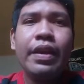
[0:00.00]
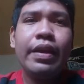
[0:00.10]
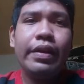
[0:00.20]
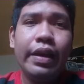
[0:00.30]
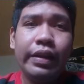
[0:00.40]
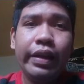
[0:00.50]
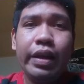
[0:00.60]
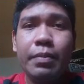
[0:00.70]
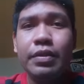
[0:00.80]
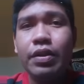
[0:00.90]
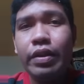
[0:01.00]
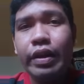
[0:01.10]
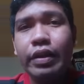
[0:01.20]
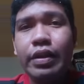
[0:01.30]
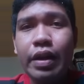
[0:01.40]
Data cables
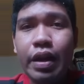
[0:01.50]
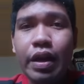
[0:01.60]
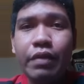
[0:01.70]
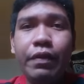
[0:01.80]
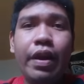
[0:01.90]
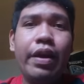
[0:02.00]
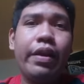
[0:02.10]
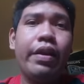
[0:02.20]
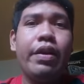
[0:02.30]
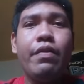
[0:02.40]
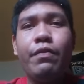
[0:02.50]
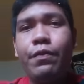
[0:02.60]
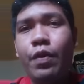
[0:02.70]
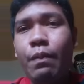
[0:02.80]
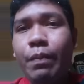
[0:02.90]
connect drive and
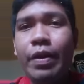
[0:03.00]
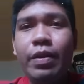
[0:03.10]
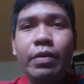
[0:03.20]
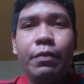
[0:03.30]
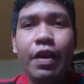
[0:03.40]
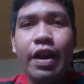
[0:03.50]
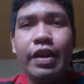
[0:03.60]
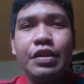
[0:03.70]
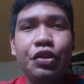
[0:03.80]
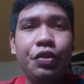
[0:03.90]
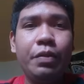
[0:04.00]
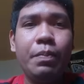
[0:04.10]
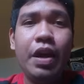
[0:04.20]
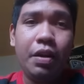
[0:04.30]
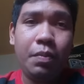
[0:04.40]
front panel device to the
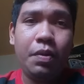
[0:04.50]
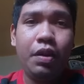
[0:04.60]
motherboard.